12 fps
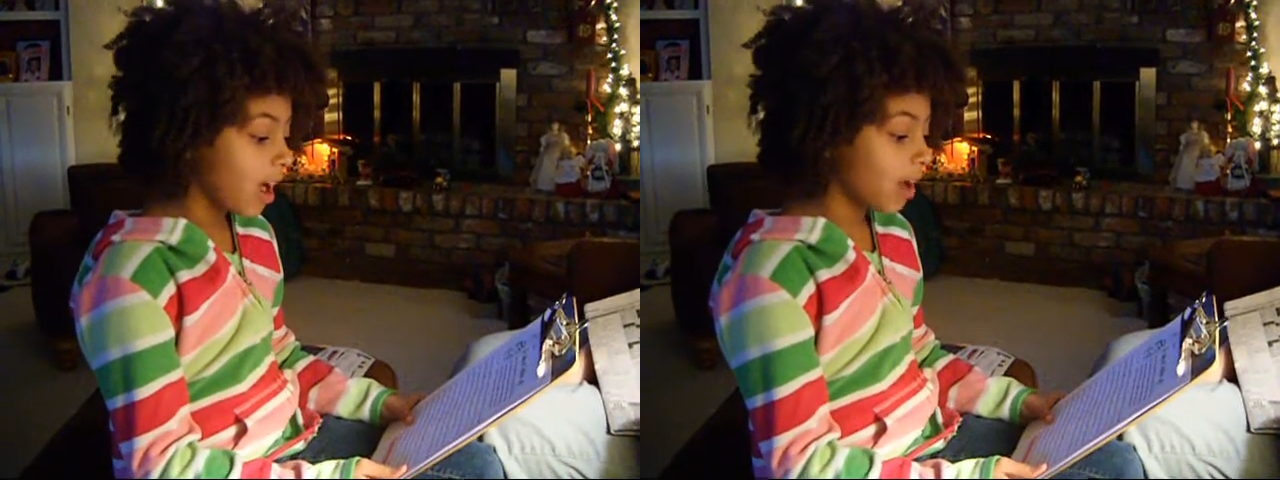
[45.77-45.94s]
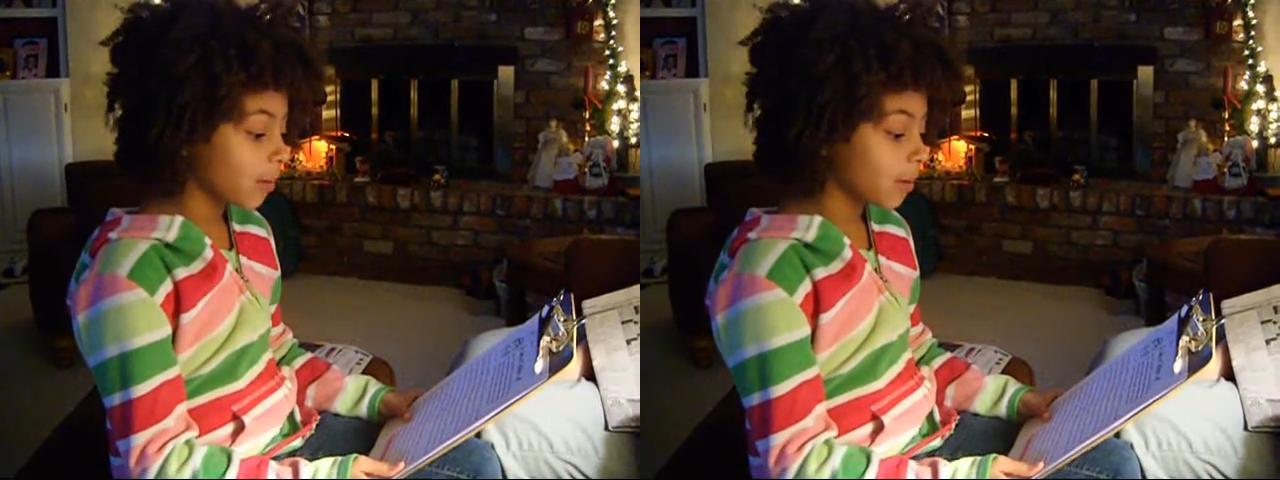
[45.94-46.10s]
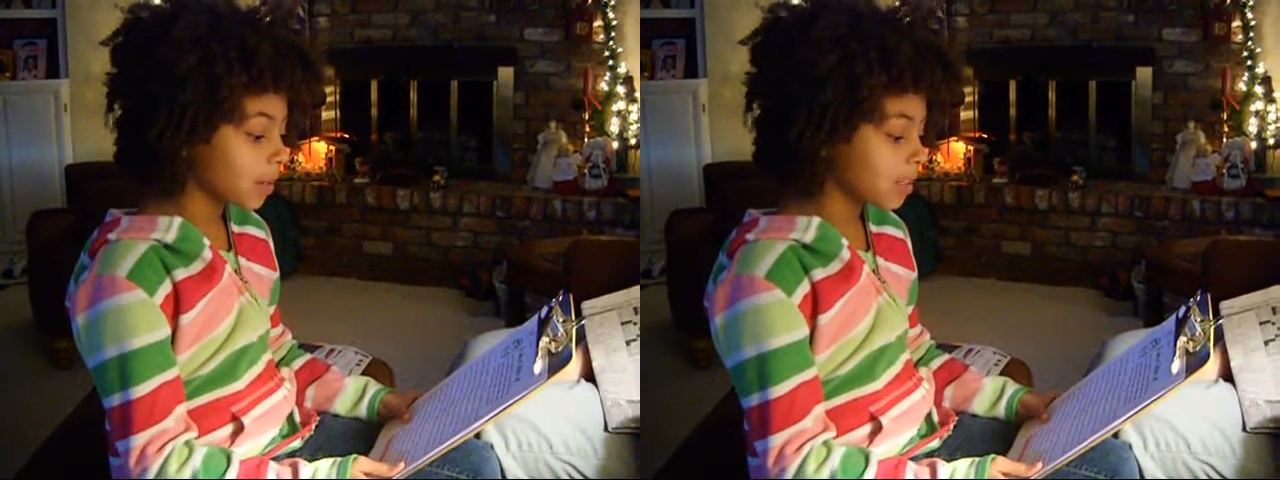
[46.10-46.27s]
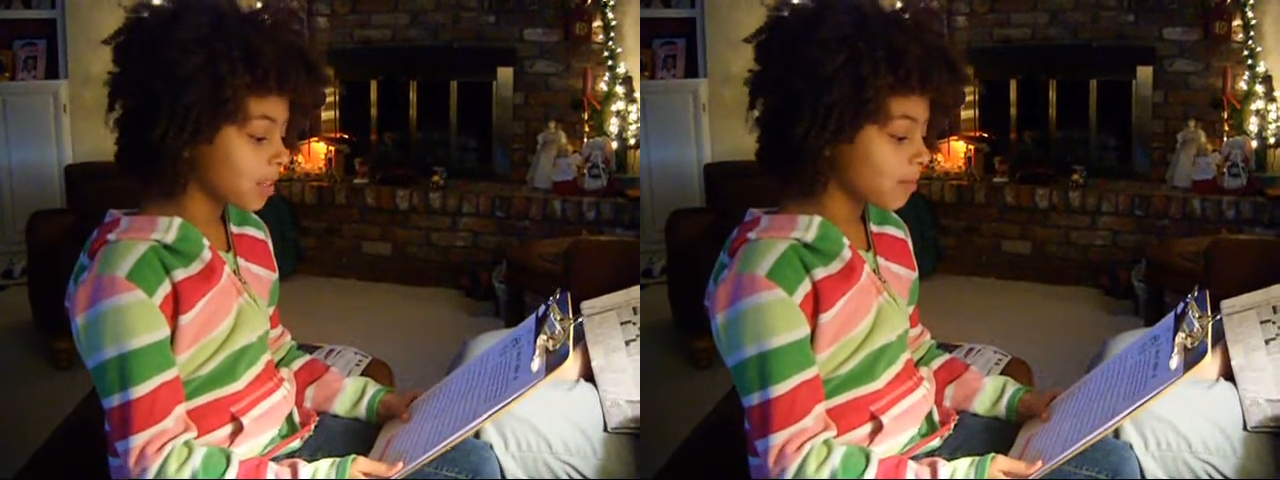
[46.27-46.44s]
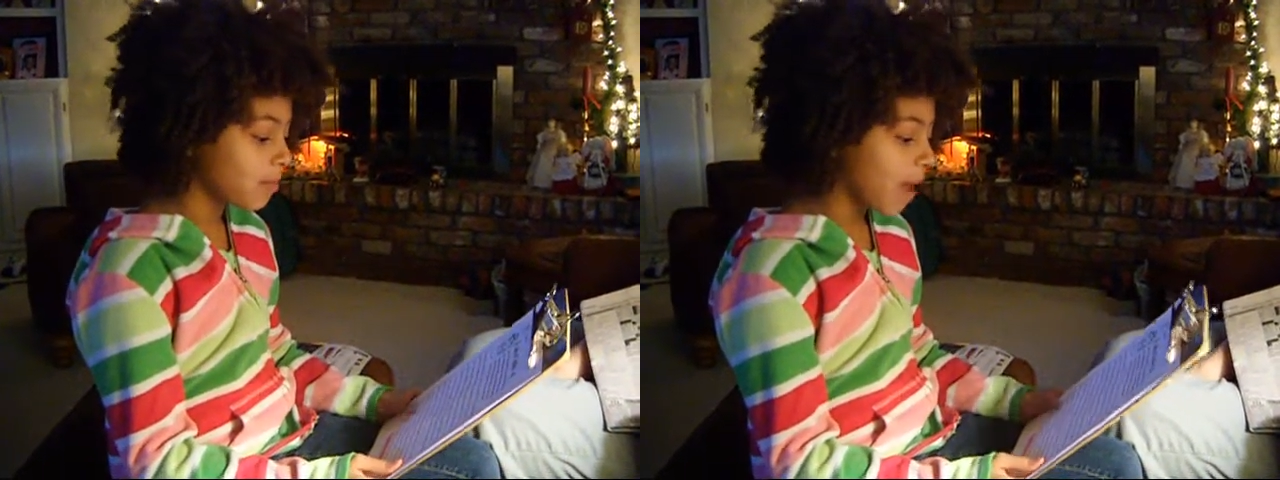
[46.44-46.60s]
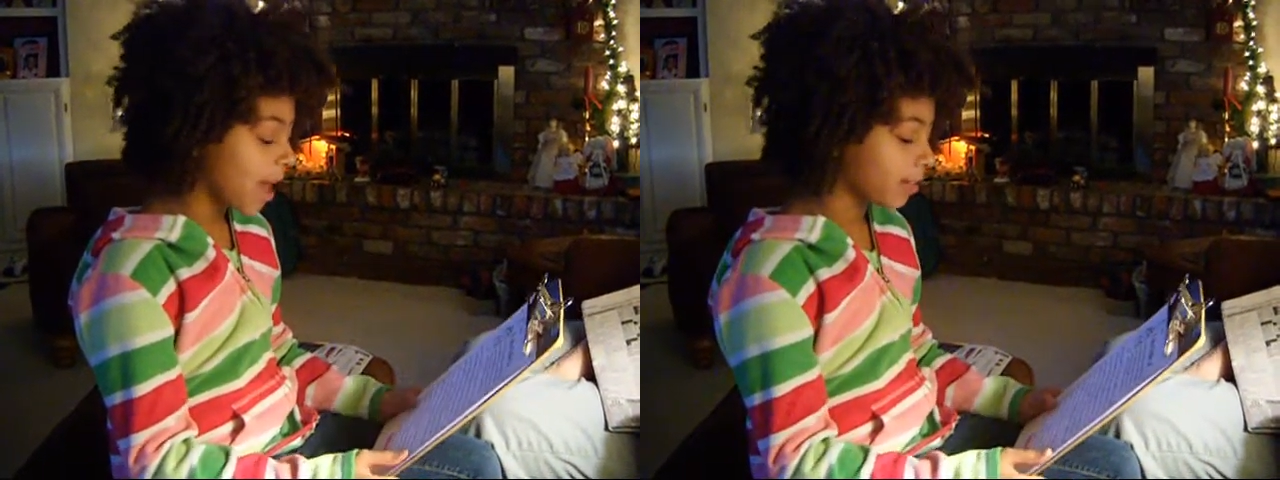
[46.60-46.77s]
I went to the
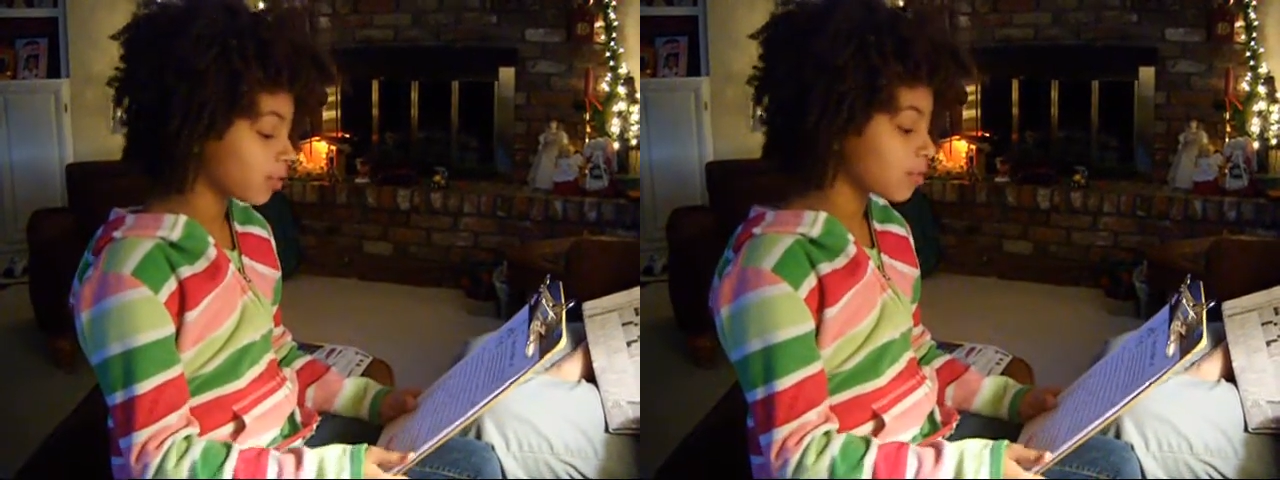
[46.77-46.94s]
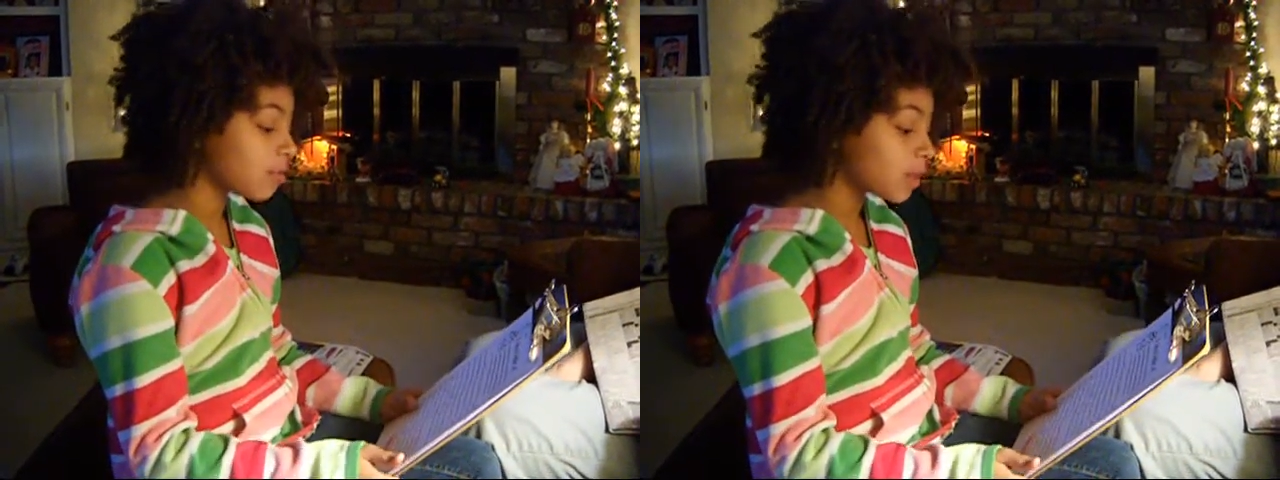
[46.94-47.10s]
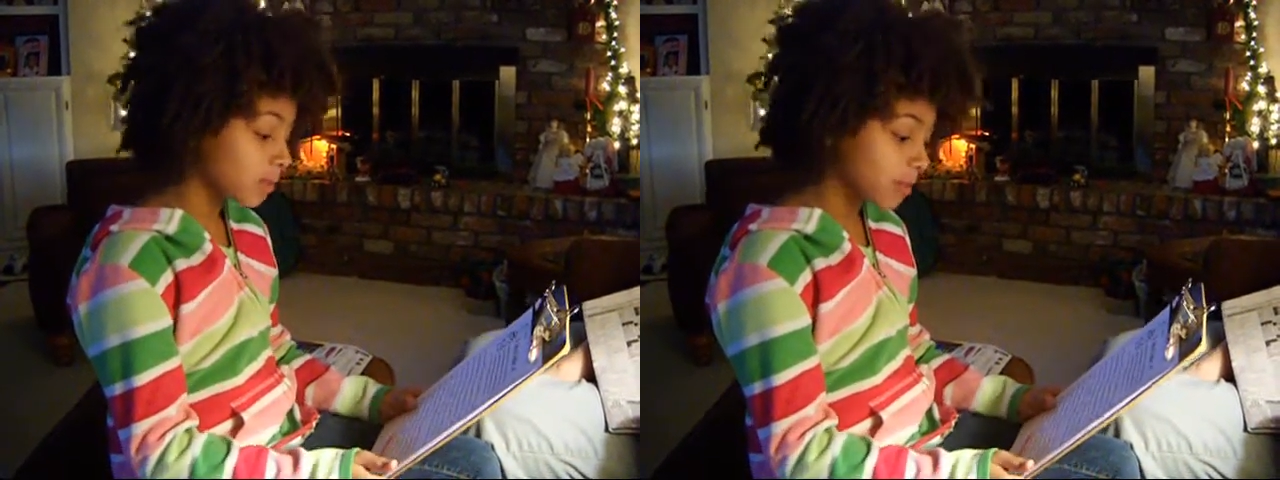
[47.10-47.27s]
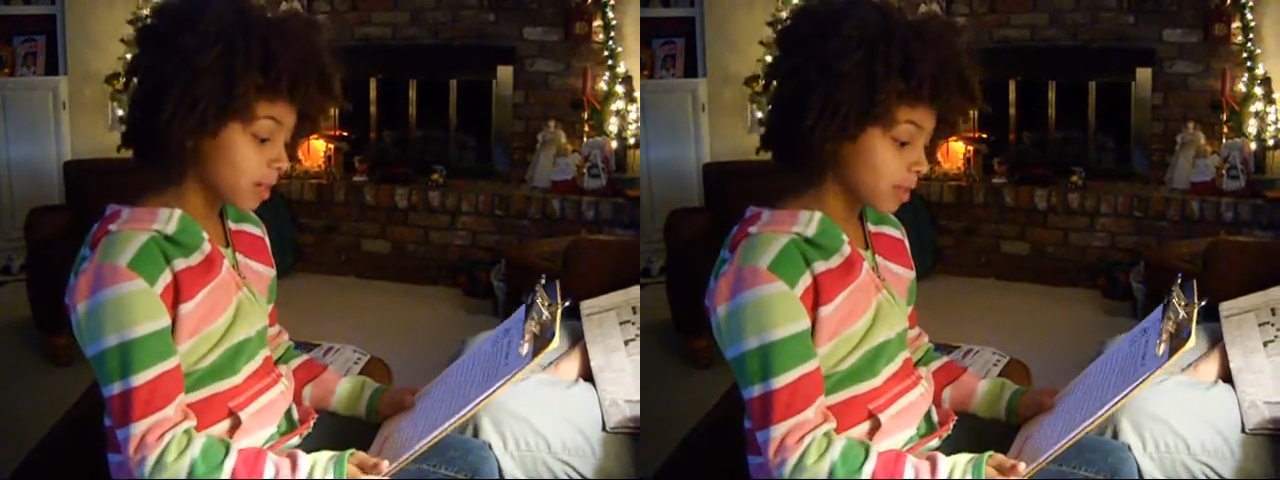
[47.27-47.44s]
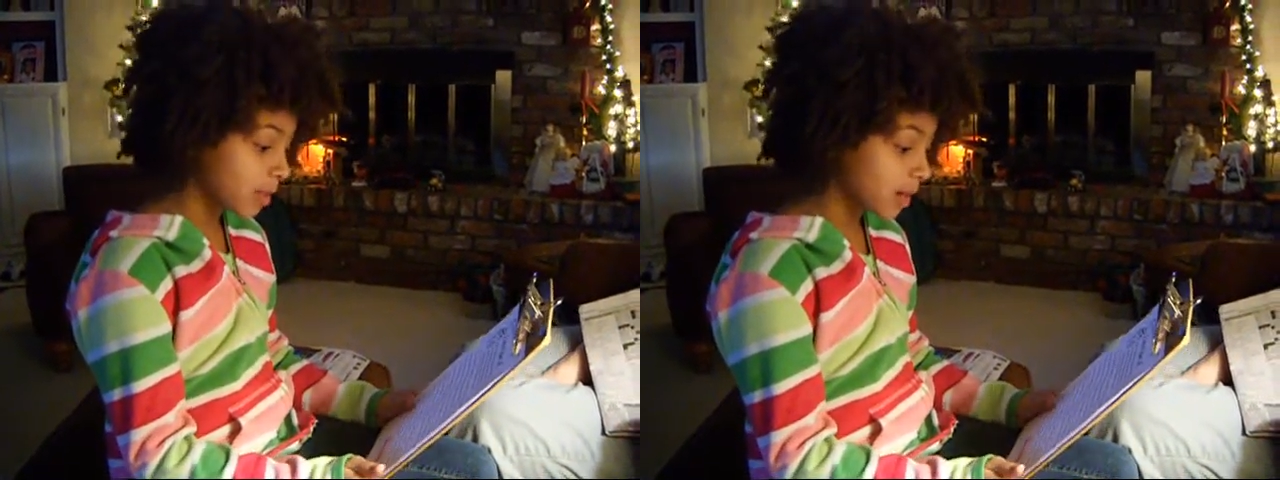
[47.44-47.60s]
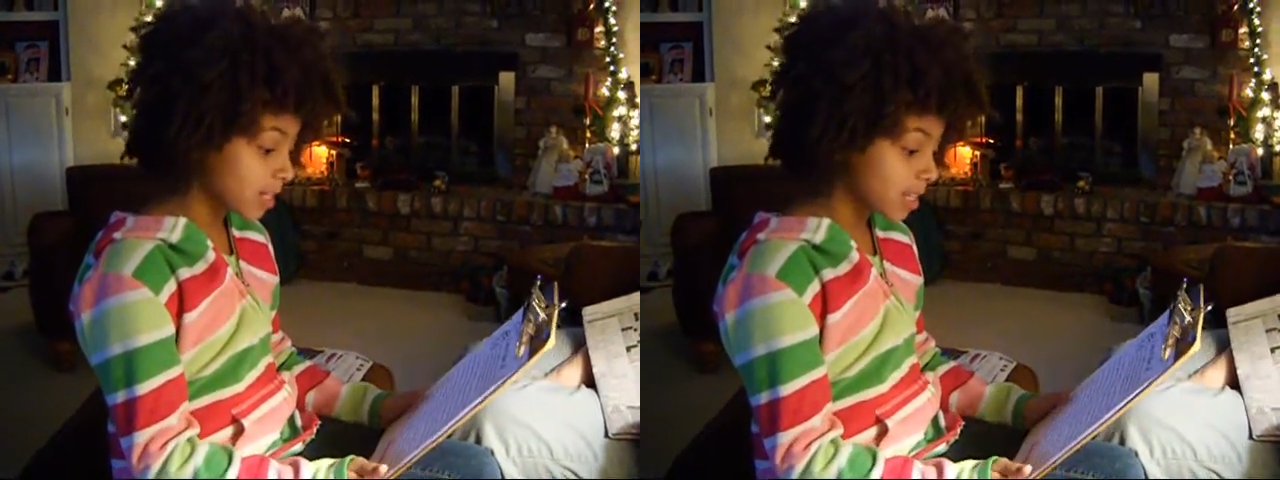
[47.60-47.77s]
bathroom to
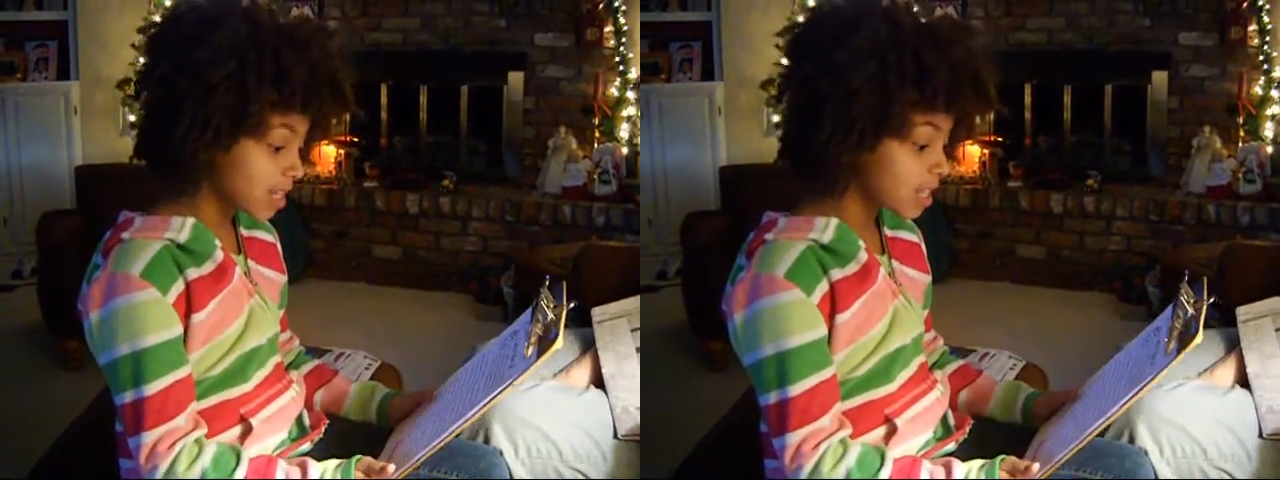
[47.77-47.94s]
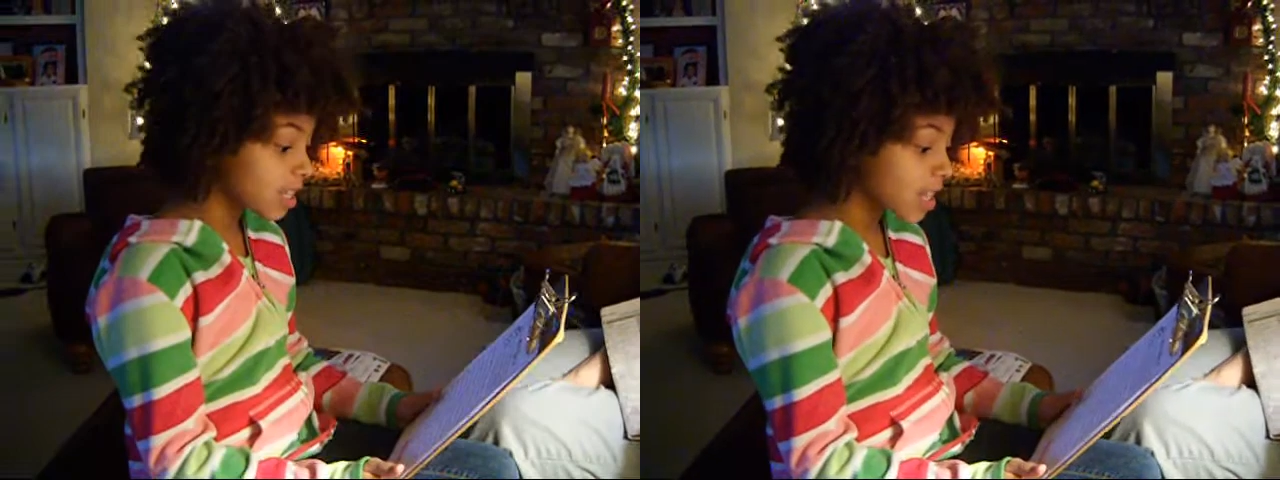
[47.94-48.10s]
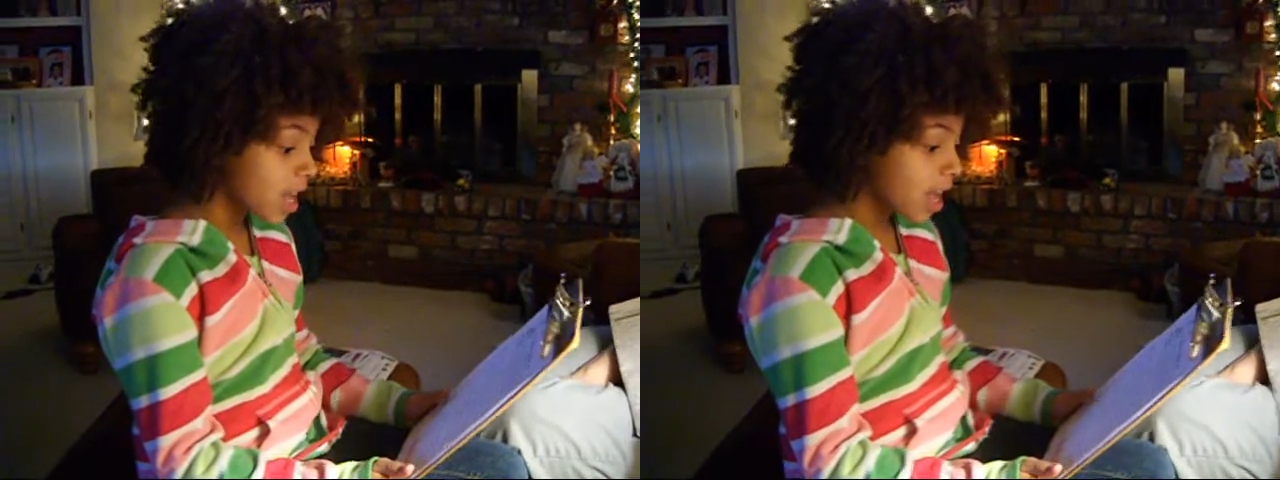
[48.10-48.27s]
brush my teeth,